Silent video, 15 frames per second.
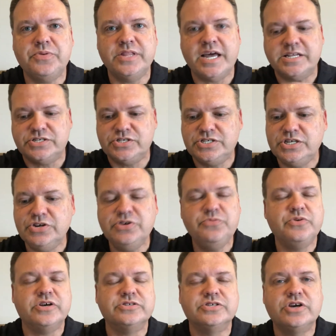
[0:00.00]
and that steering
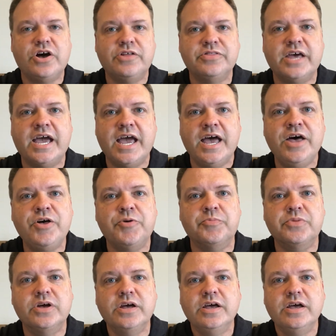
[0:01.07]
wheel is called the helm.